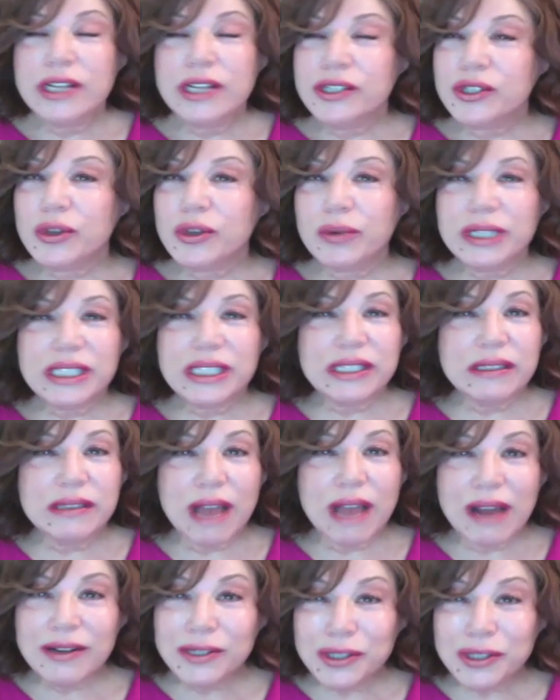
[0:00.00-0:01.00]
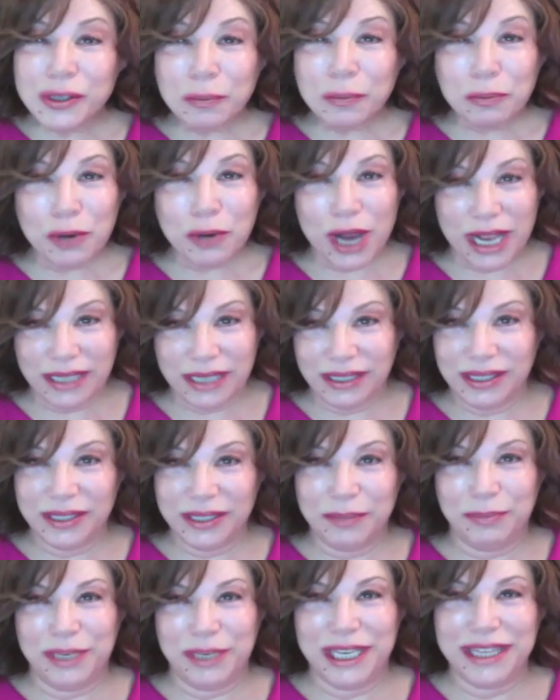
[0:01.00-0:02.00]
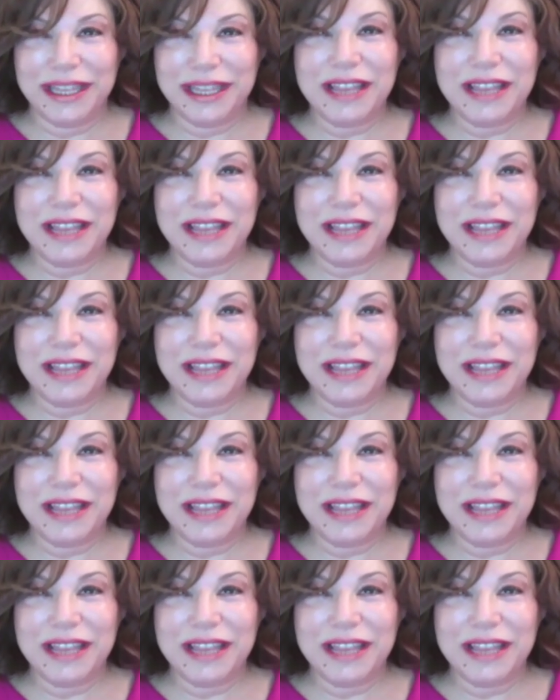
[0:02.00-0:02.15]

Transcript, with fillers: So it's not a surprise to me